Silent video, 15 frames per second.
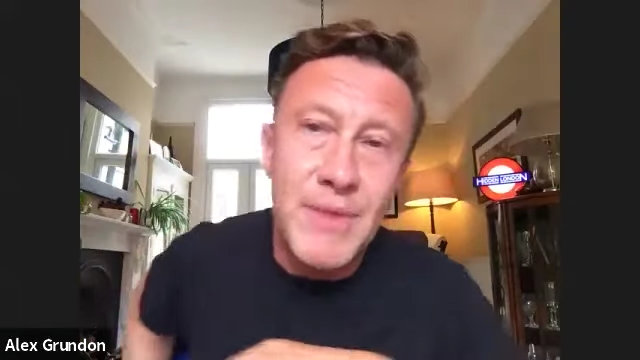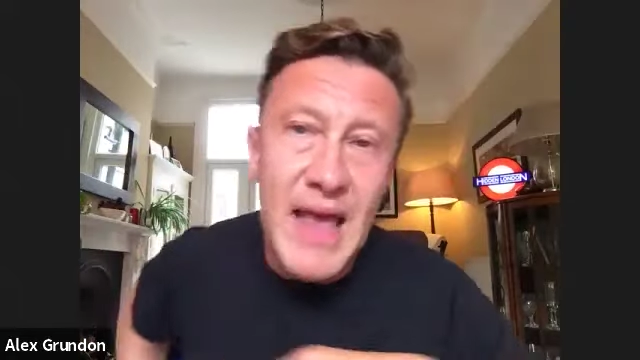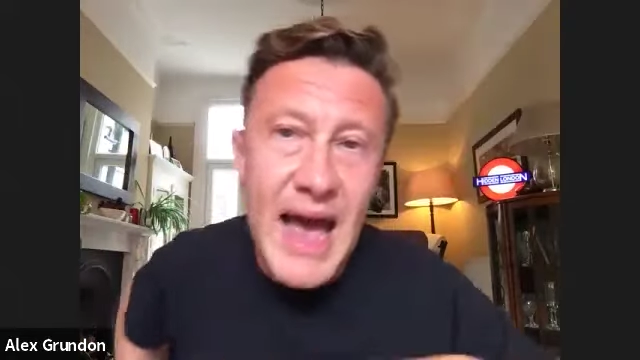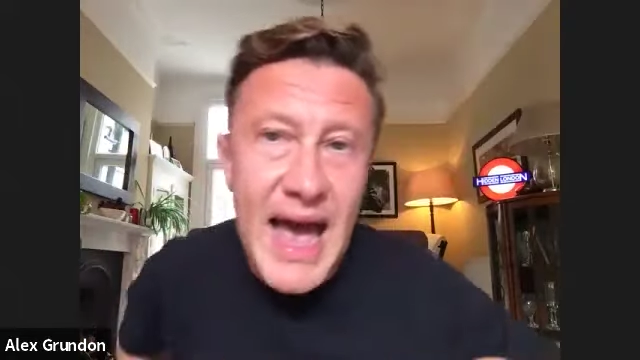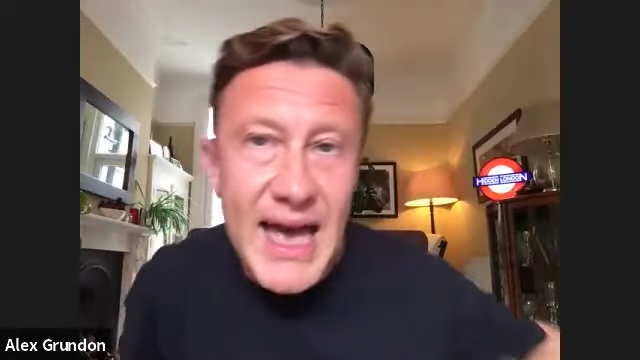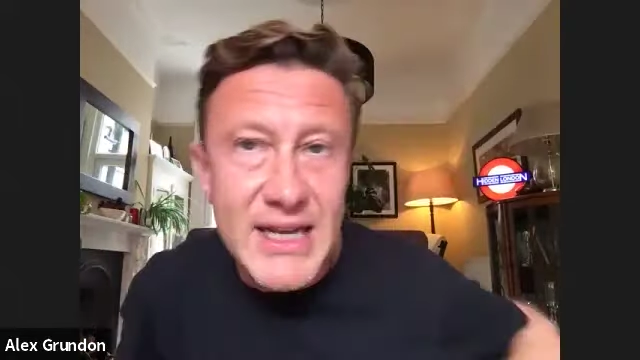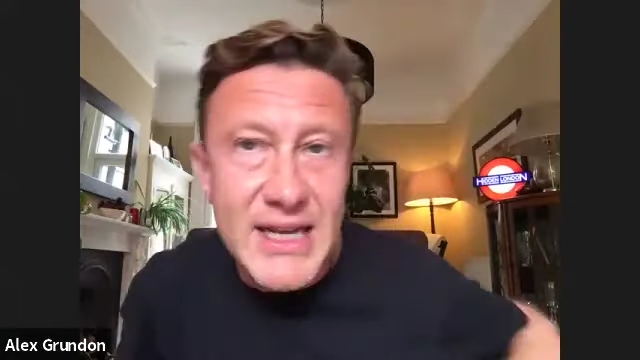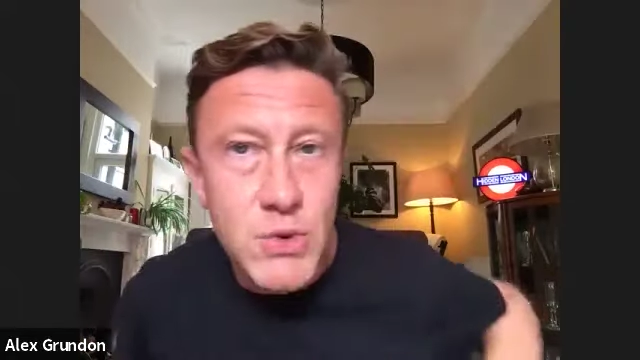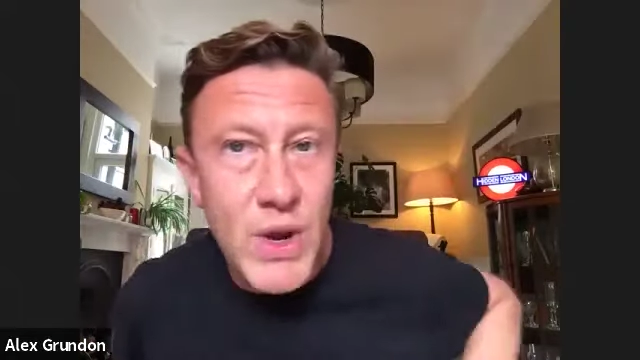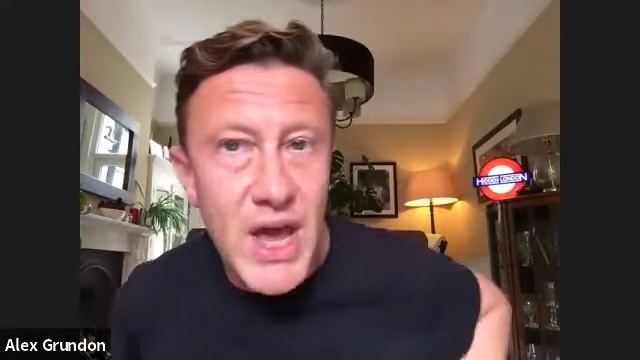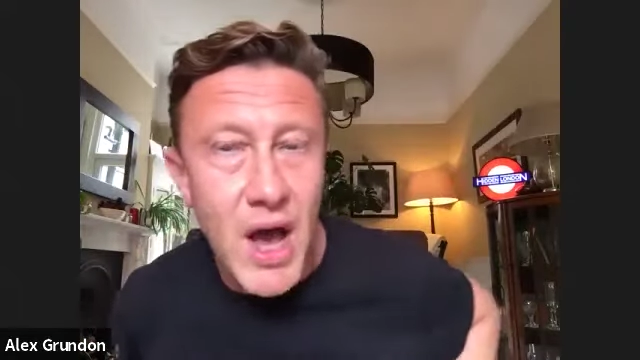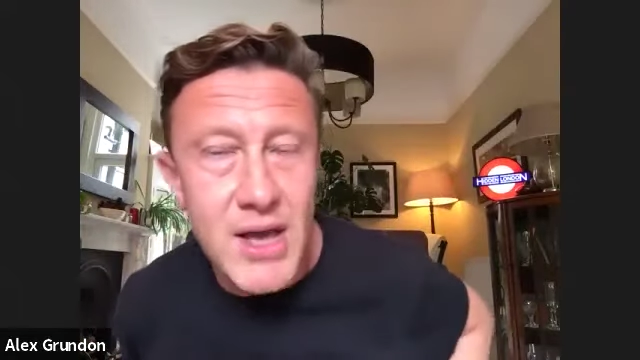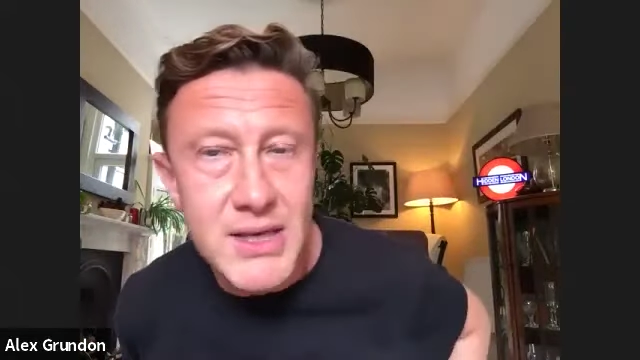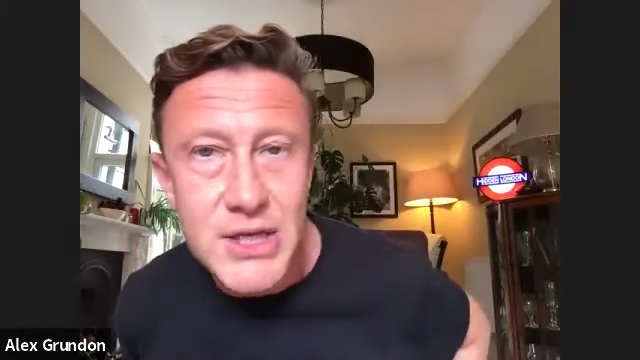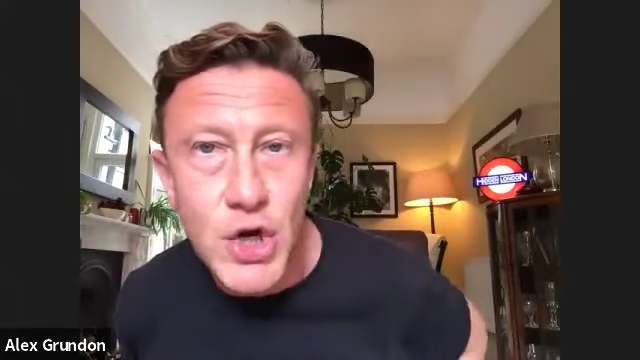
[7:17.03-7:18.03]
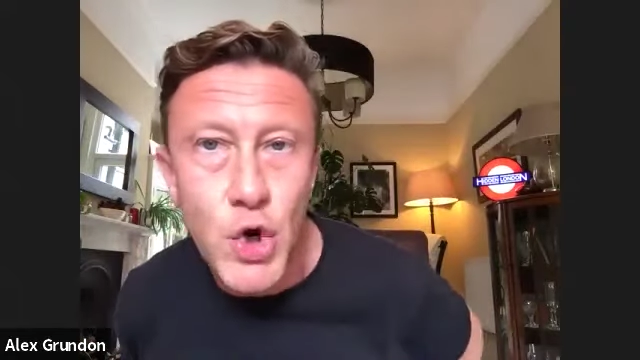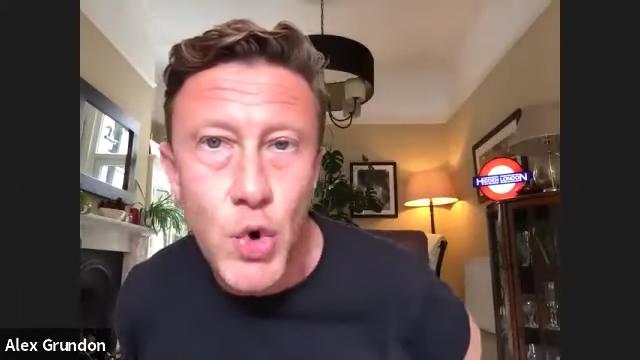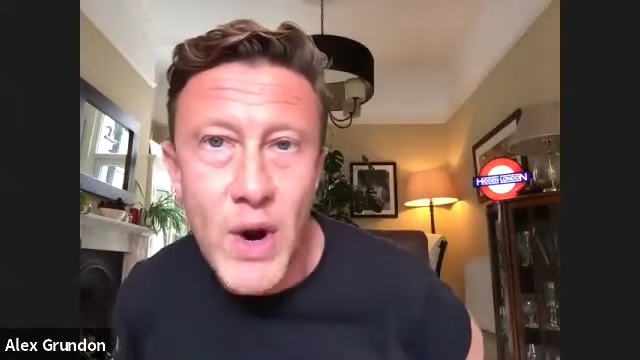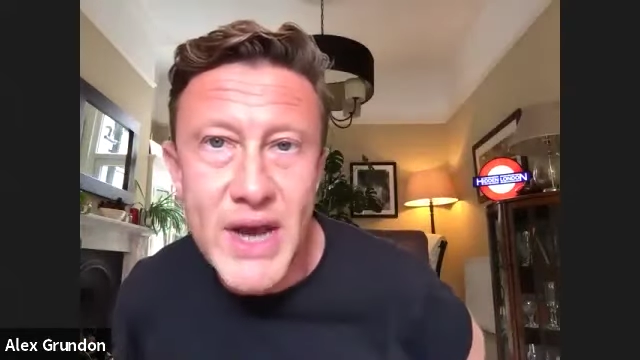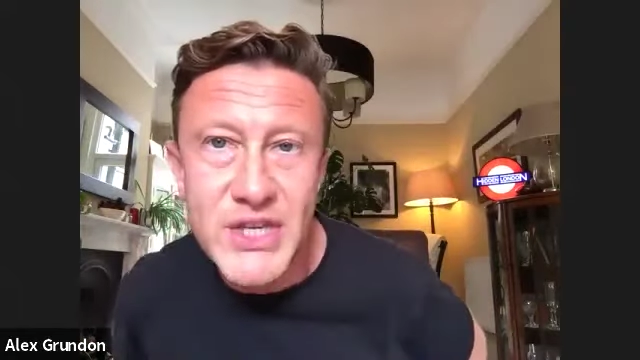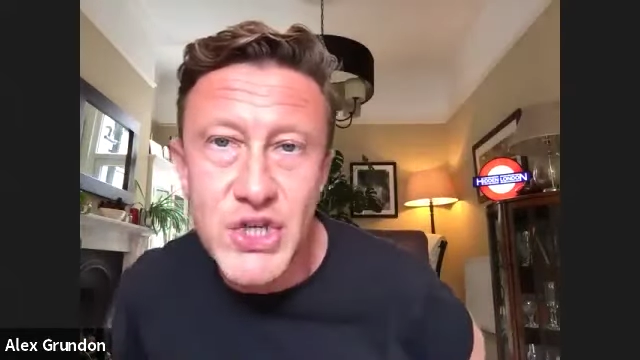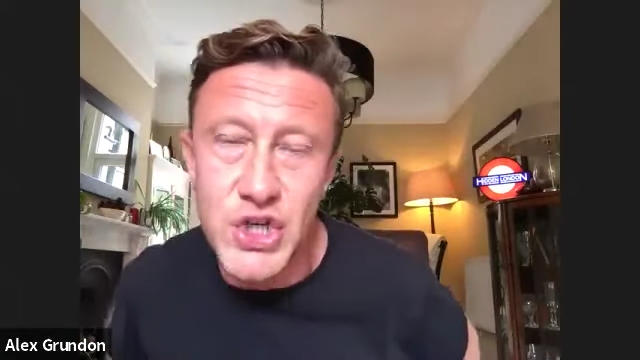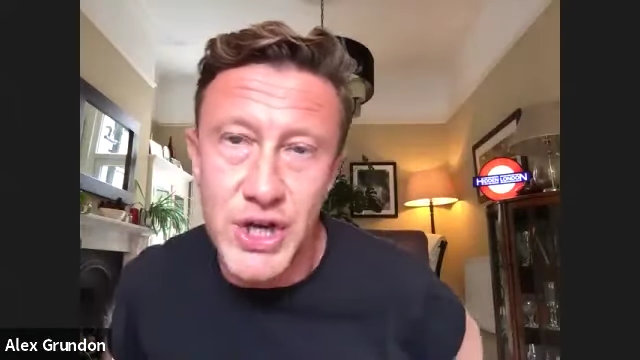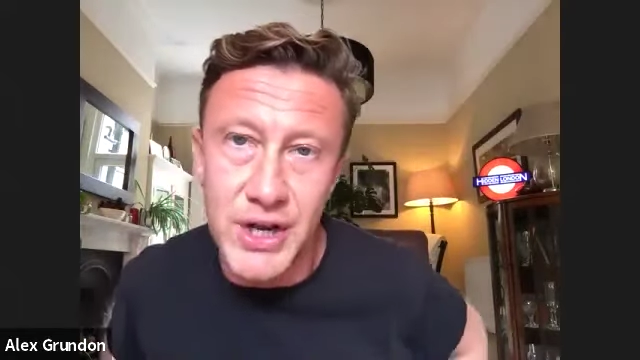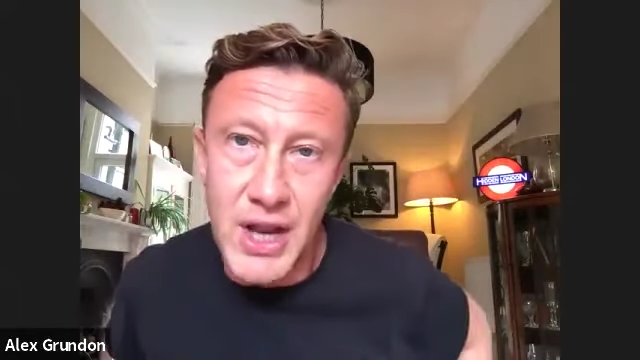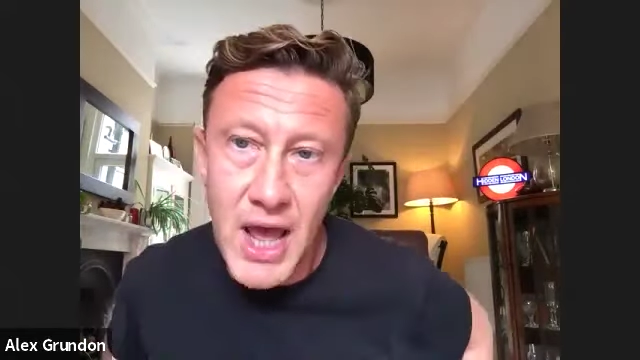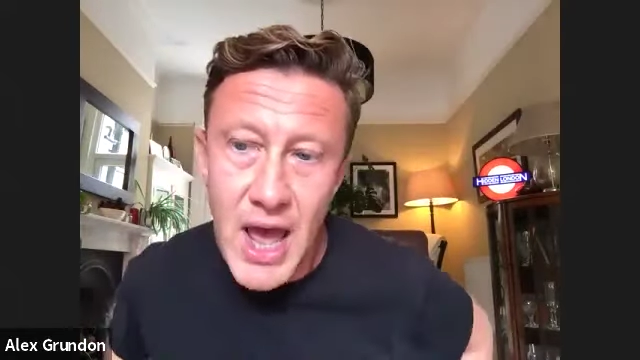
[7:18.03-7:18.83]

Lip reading: And we asked a question